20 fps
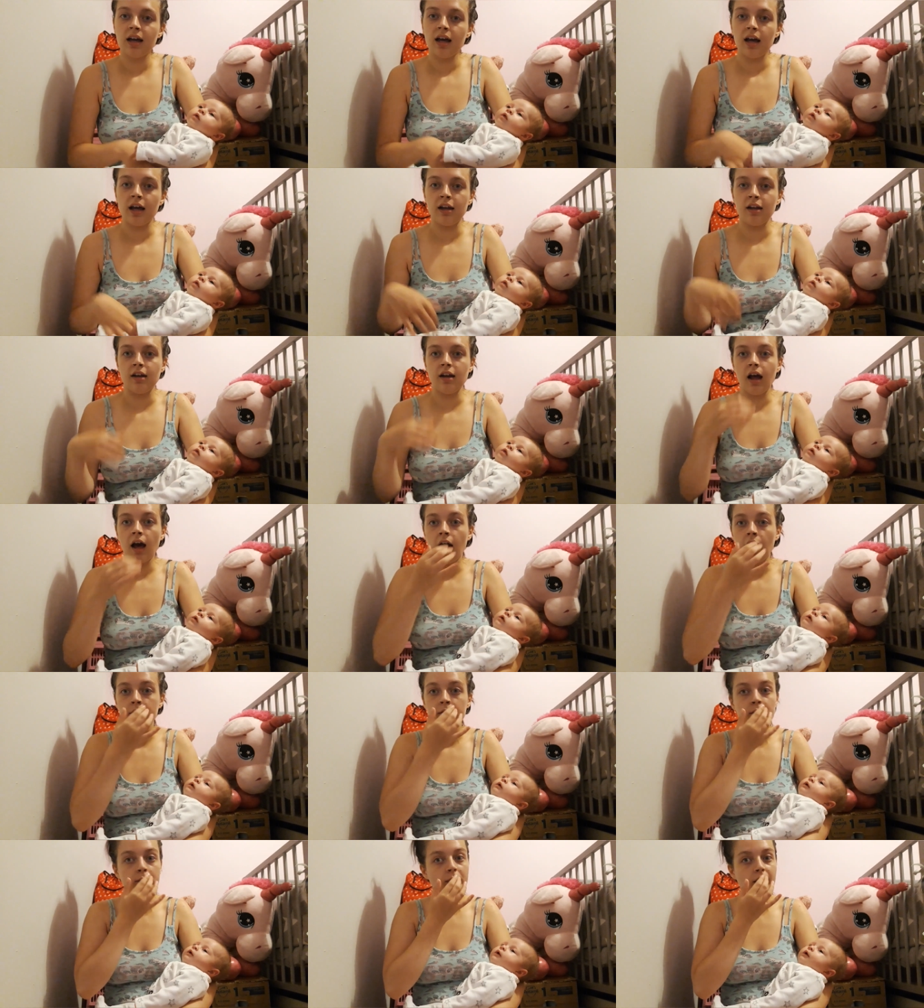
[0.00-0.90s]
and
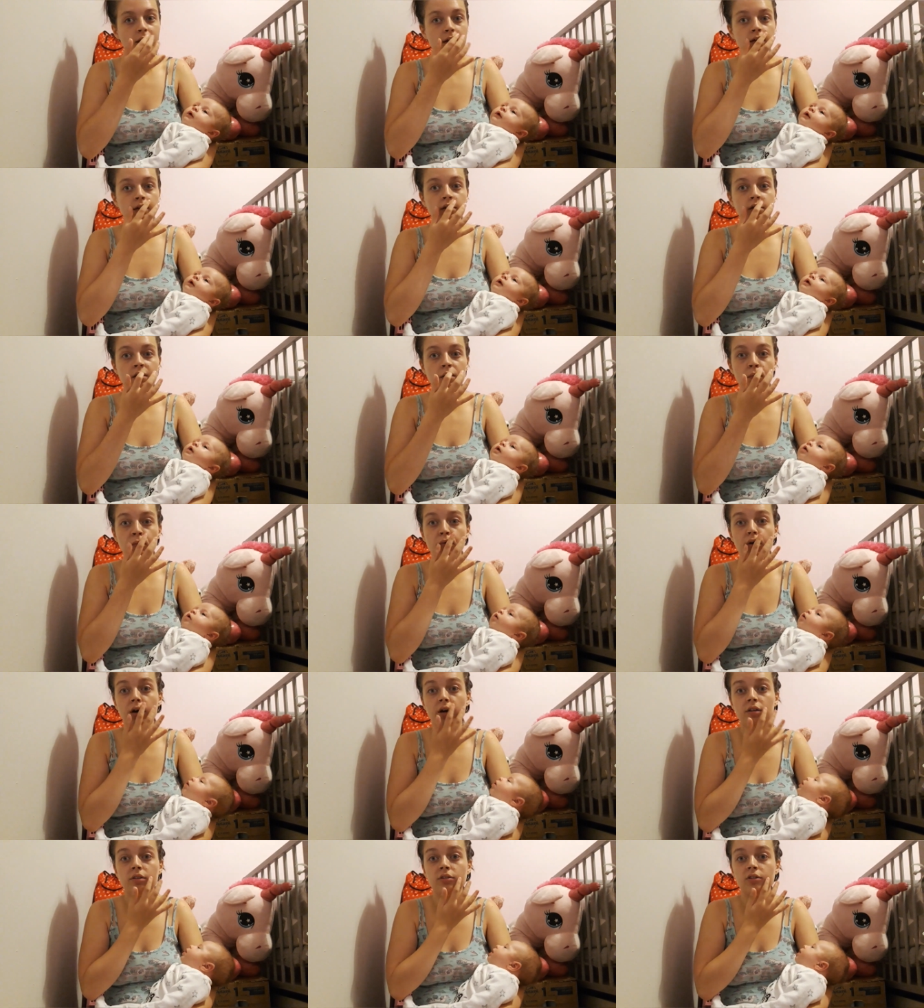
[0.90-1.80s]
how it went and
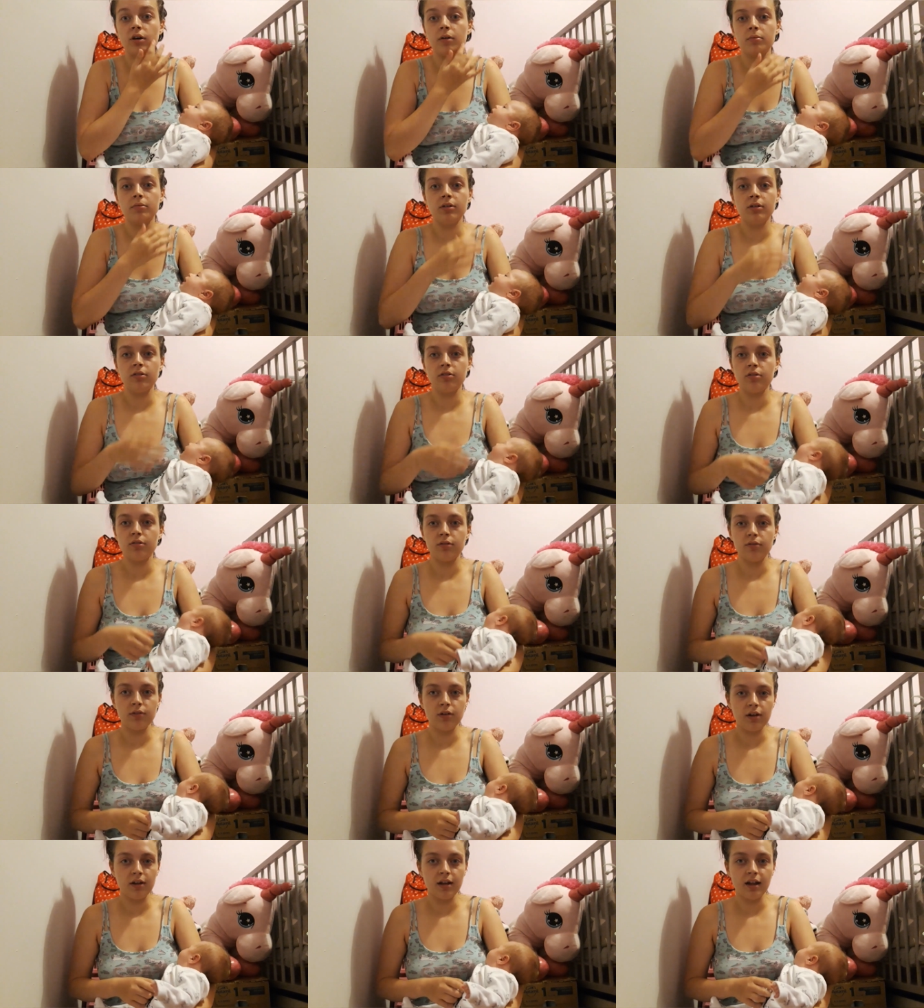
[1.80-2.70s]
why I stopped and
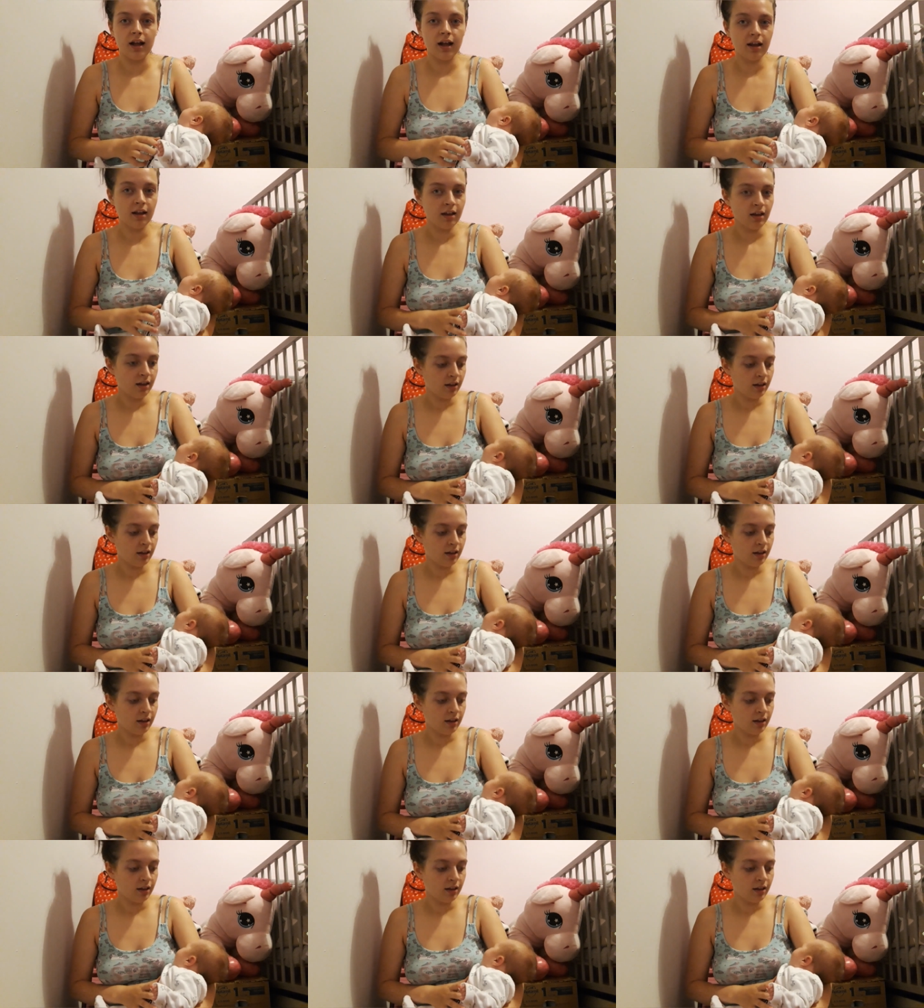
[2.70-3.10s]
stuff like that.